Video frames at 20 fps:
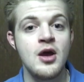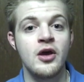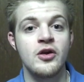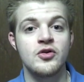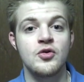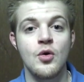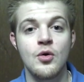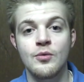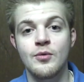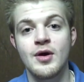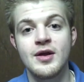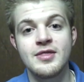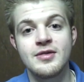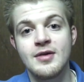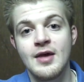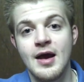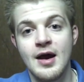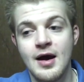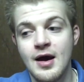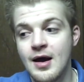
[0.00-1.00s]
so it runs
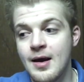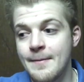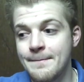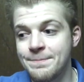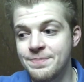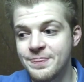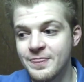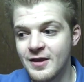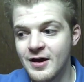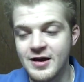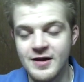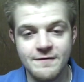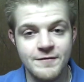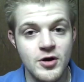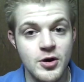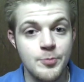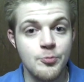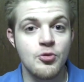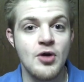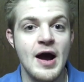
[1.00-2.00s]
um, like
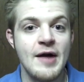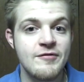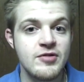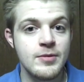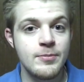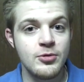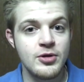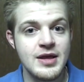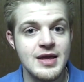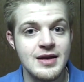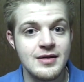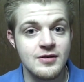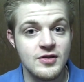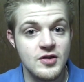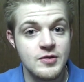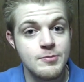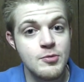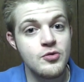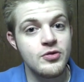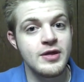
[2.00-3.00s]
very profitably and
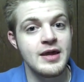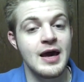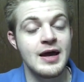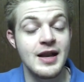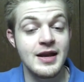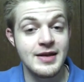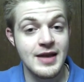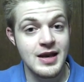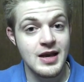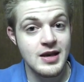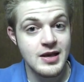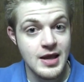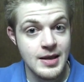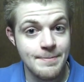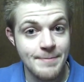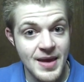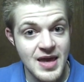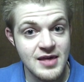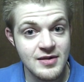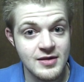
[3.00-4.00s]
smoothly on a day-to-day
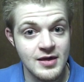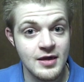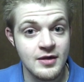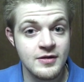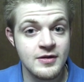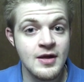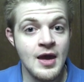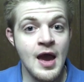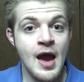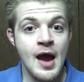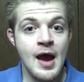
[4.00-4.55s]
basis.